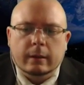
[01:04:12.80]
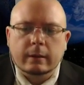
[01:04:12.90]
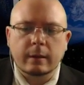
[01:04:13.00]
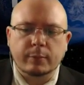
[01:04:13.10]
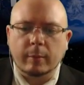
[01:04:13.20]

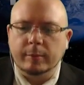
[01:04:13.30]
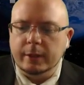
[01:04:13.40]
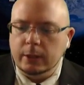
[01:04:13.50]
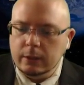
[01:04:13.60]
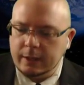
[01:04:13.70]
can probably
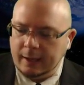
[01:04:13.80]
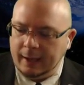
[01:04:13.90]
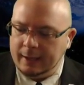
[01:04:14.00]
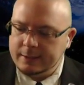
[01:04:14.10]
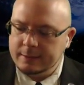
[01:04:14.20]
look
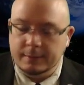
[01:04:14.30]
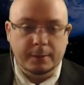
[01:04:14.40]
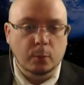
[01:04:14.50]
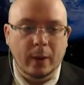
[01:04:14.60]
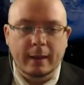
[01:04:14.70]
at
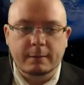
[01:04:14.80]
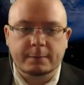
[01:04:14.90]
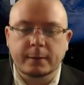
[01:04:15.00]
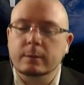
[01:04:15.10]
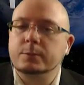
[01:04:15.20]
the way
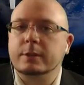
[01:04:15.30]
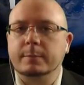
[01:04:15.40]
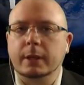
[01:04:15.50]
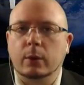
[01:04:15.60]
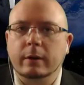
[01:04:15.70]
films have
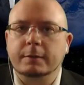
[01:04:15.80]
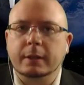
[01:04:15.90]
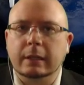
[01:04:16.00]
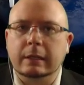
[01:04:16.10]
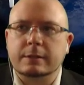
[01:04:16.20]
been going for the
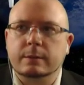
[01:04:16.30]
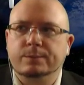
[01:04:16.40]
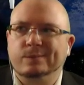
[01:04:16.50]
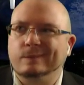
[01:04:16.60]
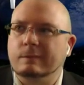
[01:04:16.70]
last
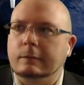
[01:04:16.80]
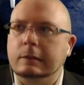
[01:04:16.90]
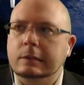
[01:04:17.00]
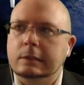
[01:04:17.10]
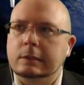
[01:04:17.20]

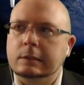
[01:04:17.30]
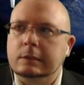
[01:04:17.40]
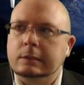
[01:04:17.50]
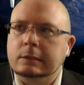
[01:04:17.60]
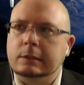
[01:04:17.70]

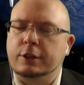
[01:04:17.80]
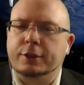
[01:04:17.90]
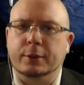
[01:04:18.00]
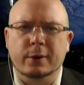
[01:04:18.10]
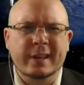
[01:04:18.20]

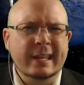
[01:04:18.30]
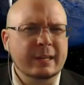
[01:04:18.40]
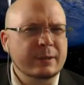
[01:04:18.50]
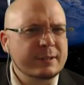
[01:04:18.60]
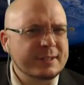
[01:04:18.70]
30
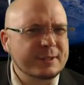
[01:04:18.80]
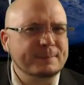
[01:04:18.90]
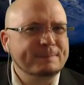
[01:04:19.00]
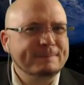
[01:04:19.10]
years.